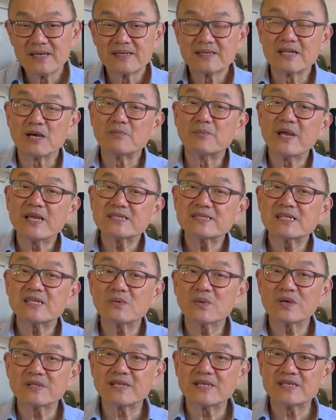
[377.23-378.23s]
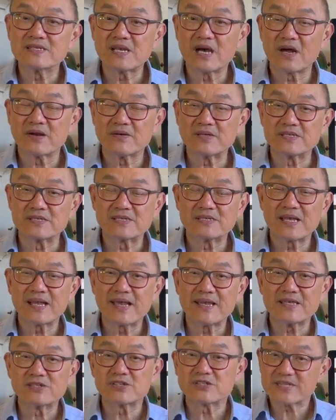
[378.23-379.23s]
Now basically what these are is
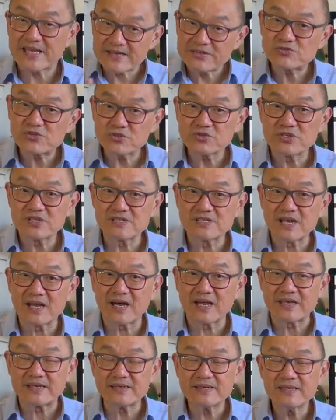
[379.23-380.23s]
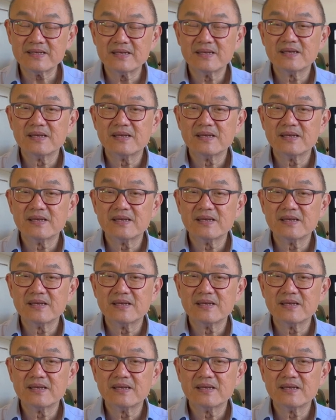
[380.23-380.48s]
a central design